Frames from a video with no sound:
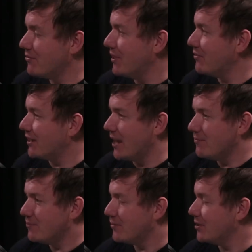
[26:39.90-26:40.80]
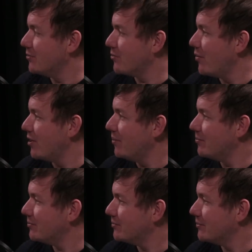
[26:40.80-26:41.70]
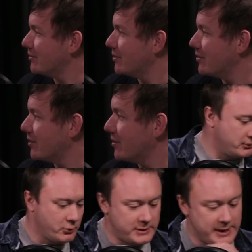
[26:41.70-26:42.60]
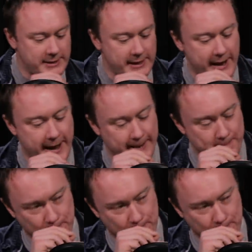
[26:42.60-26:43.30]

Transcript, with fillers: a favourite game when you were growing up? Like, it was always Dizzy the Egg.